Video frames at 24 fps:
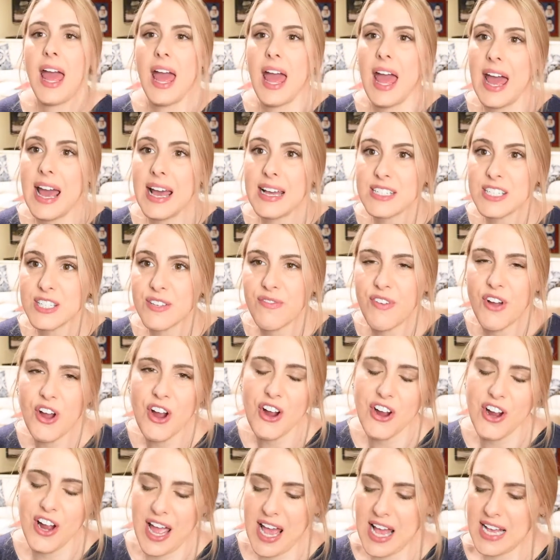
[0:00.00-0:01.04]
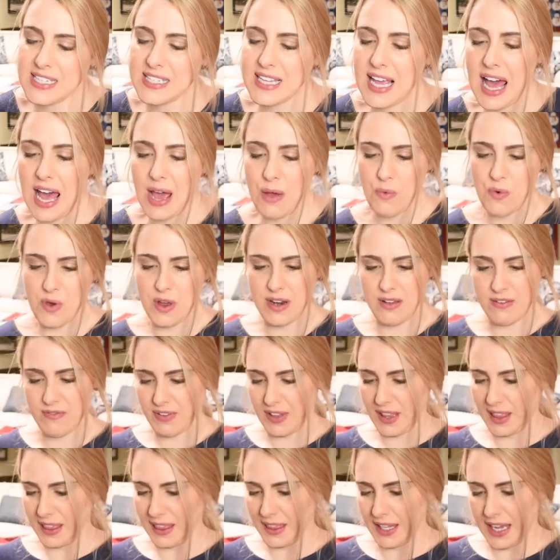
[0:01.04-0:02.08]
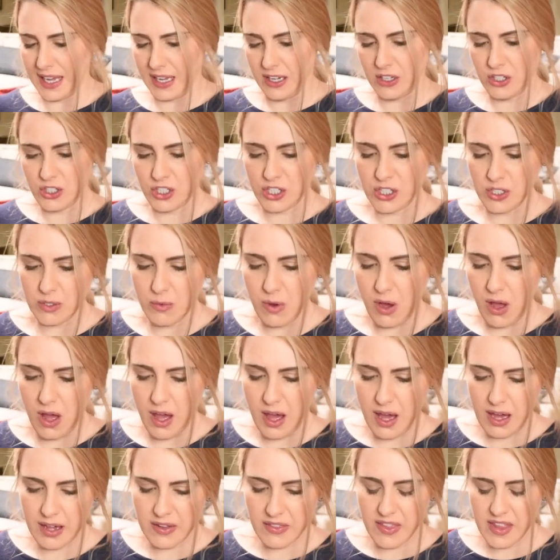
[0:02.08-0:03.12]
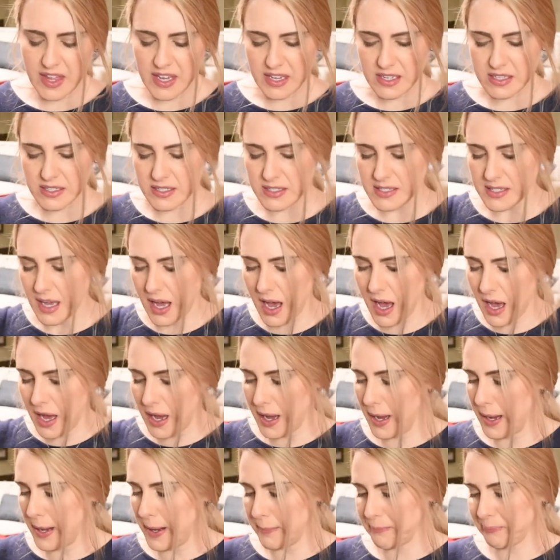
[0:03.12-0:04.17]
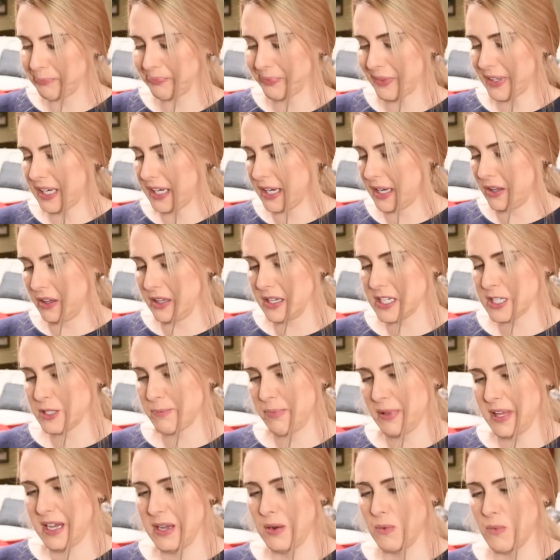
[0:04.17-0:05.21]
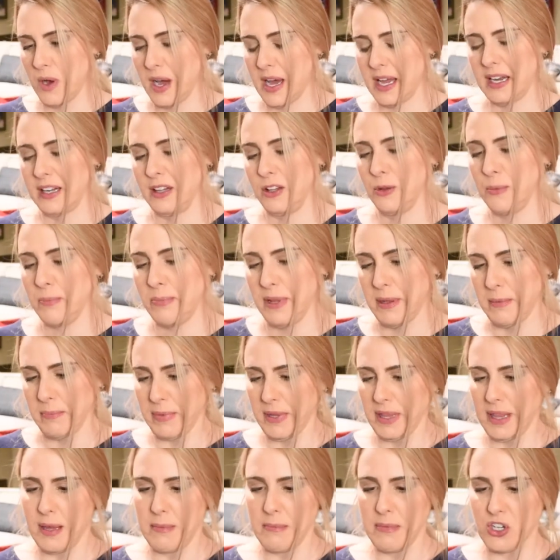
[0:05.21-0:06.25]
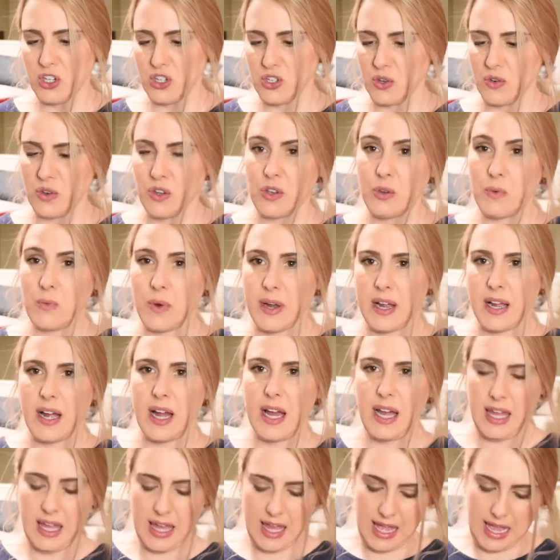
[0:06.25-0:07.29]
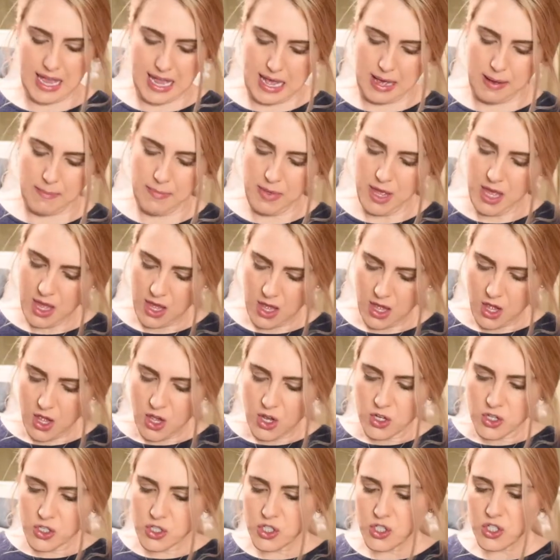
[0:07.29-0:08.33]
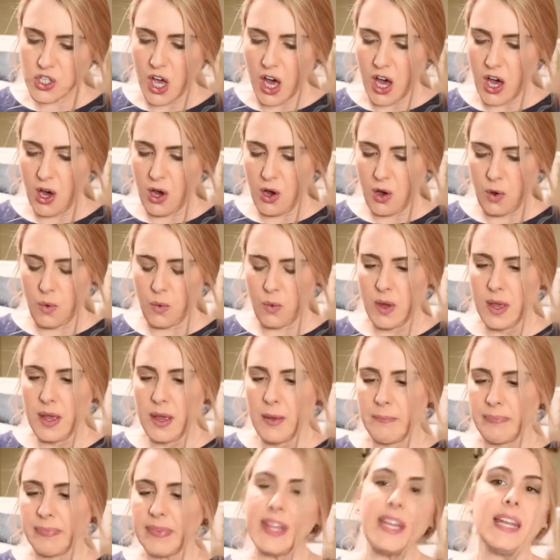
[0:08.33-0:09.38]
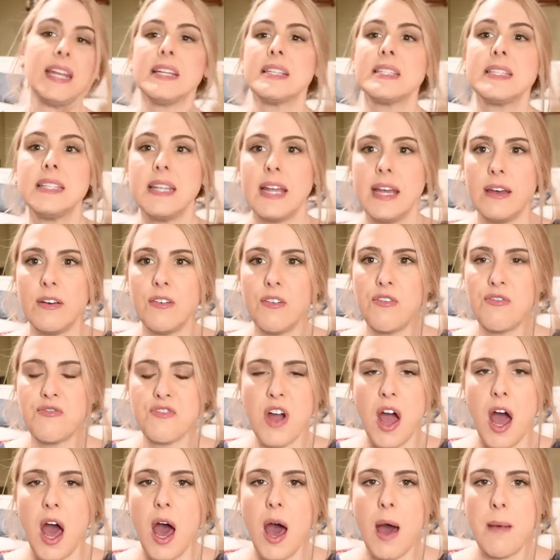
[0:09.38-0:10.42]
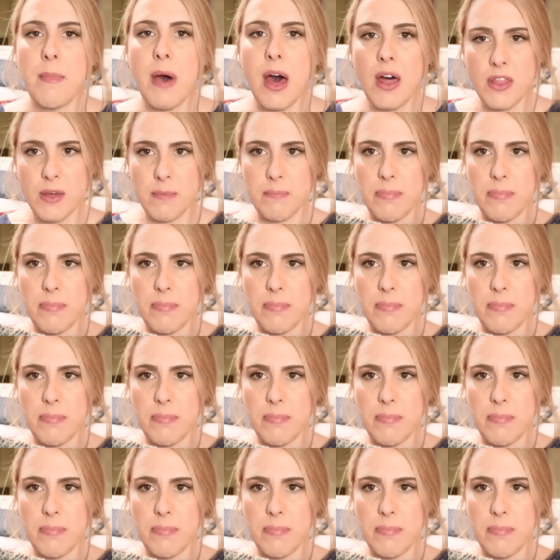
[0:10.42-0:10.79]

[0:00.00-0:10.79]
as far as I would have liked to on this, and I'll explain why in a little bit, but let me show you where I am. So it is knit from the